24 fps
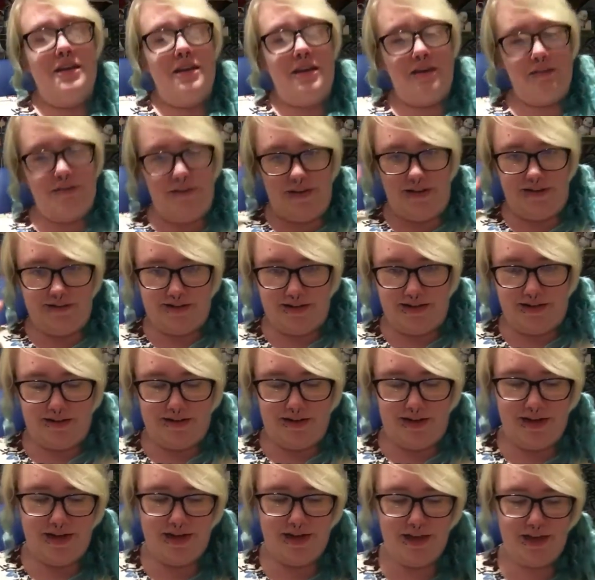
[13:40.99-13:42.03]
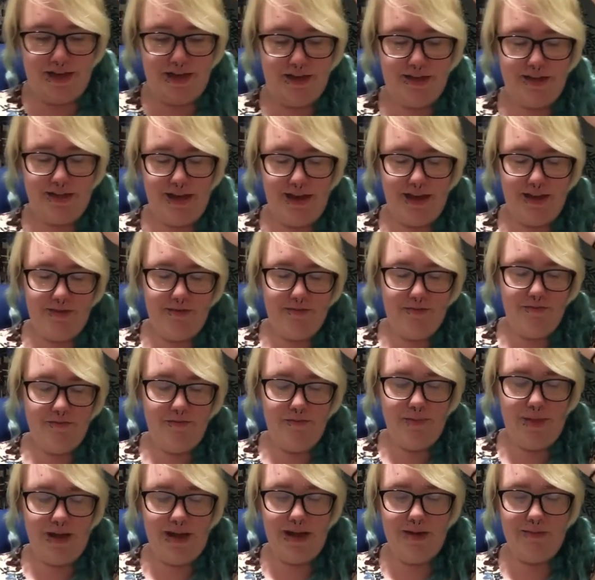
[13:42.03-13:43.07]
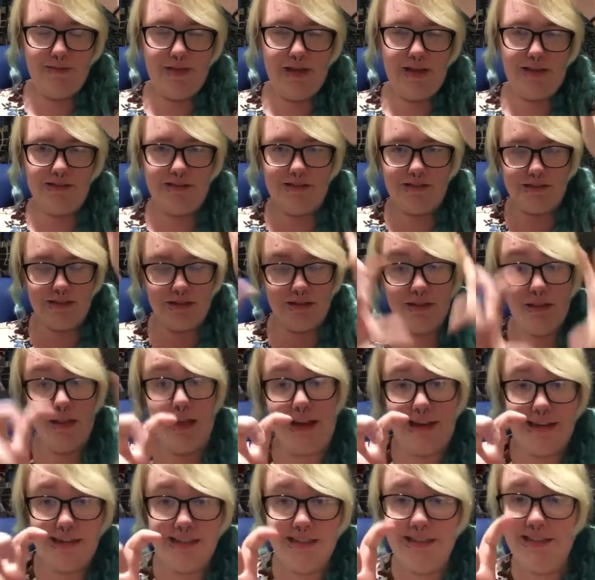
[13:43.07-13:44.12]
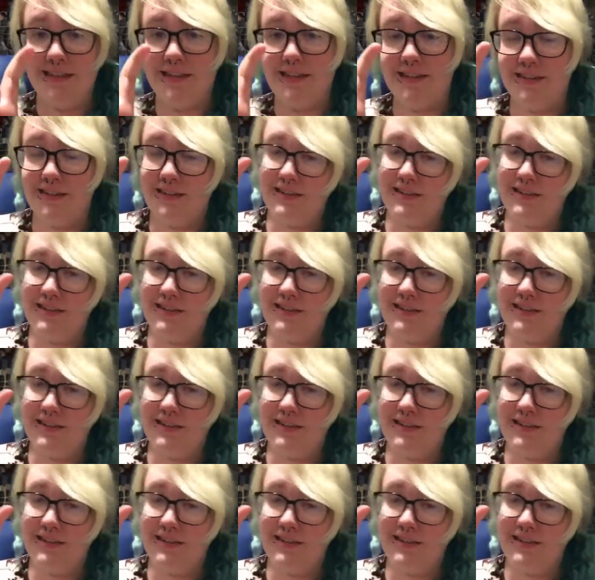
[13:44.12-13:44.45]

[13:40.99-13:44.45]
I found out that Bab can see light,